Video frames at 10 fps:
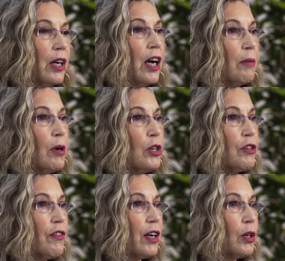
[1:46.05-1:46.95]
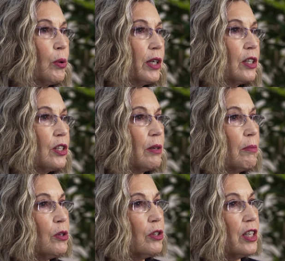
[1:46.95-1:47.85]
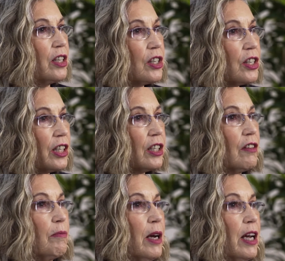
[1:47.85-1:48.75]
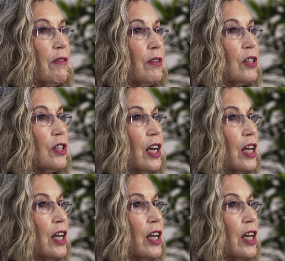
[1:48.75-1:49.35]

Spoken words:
and most of our quickest and most instinctive behaviors